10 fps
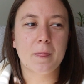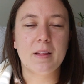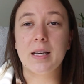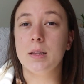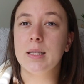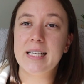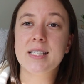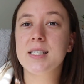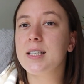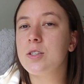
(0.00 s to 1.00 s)
like
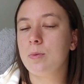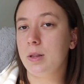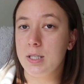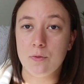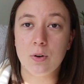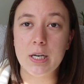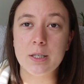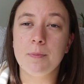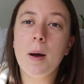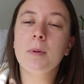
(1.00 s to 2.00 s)
licenses with
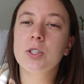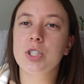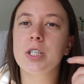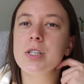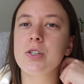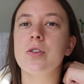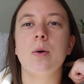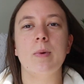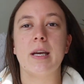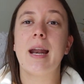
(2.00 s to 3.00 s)
different publishers so
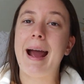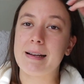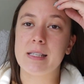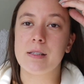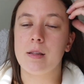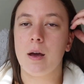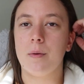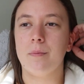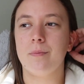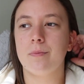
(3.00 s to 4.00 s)
that we can access
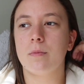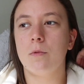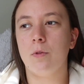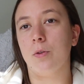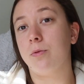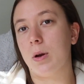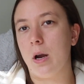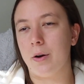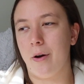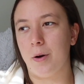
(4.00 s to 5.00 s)
them for free
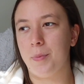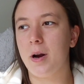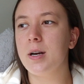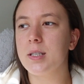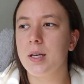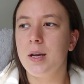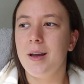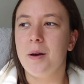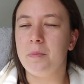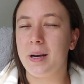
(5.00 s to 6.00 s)
on our part.
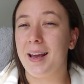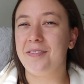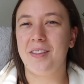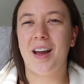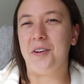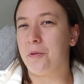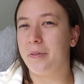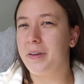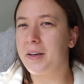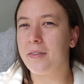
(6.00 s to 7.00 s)
But I don't
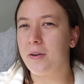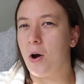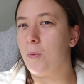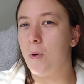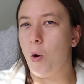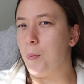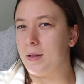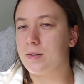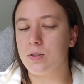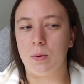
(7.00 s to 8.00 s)
think they're all
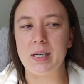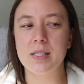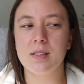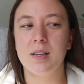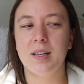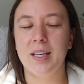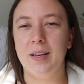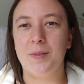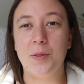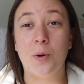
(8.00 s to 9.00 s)
open source,
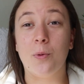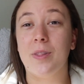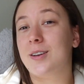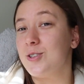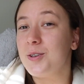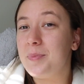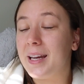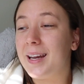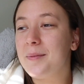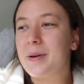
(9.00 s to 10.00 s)
even though they should
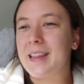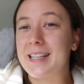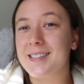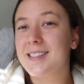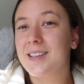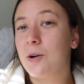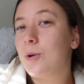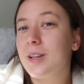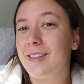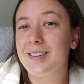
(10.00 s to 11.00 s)
be, but that's a
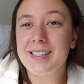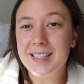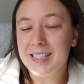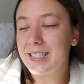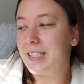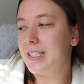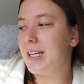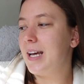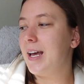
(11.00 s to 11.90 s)
whole other discussion.